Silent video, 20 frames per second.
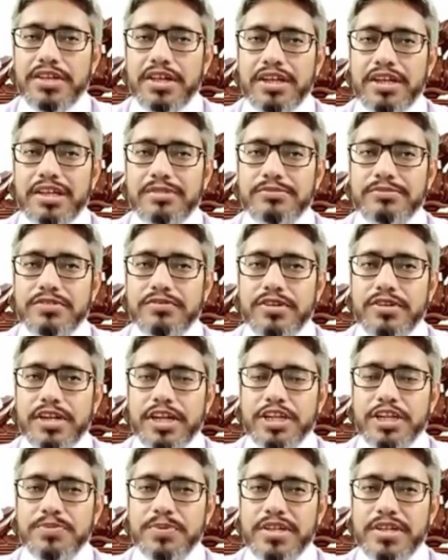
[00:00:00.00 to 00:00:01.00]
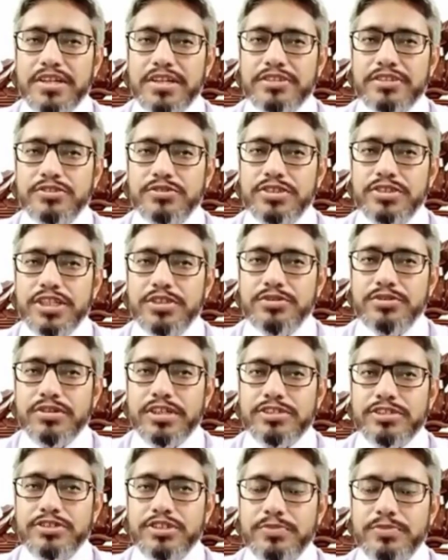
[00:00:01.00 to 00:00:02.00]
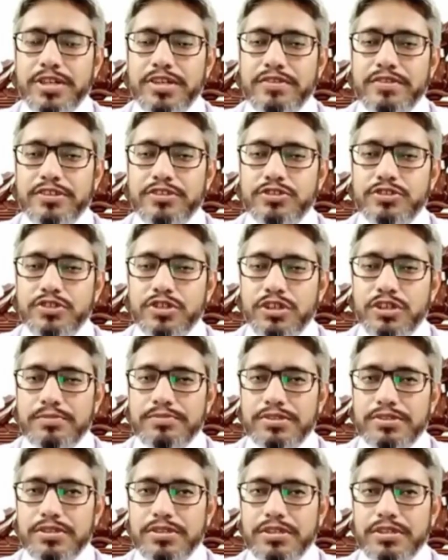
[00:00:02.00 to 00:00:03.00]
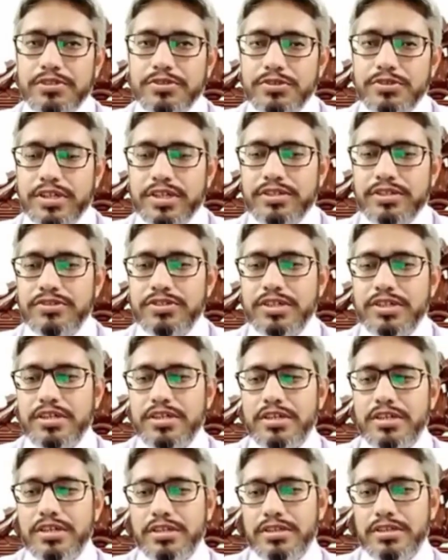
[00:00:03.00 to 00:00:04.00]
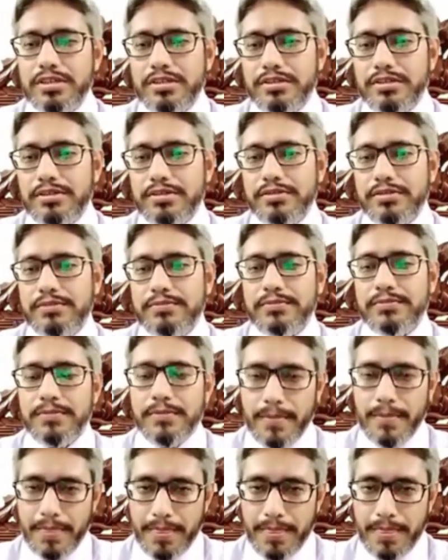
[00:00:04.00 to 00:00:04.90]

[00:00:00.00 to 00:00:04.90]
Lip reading: Then comes the work experience. You need to list your previous jobs. You can see in the